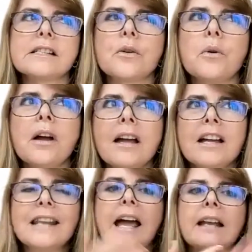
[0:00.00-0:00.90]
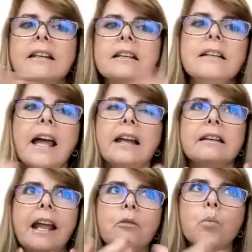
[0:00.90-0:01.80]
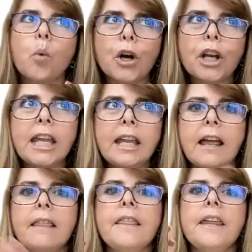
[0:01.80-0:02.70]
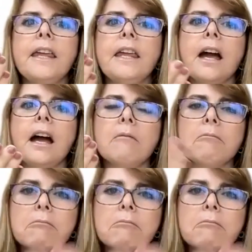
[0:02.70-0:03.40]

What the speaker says: So that networking and the,